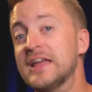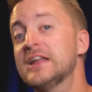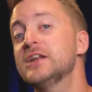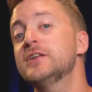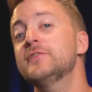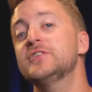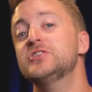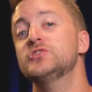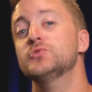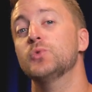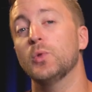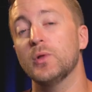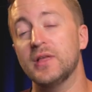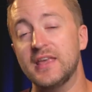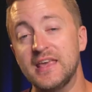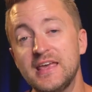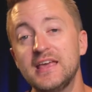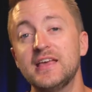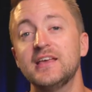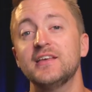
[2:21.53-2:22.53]
individual
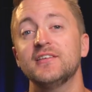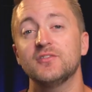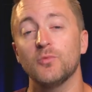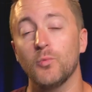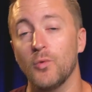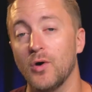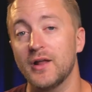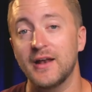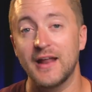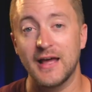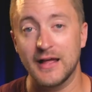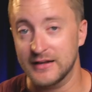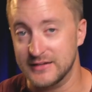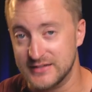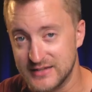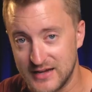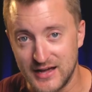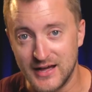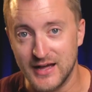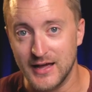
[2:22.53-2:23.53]
keys one at a
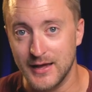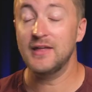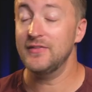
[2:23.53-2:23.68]
time.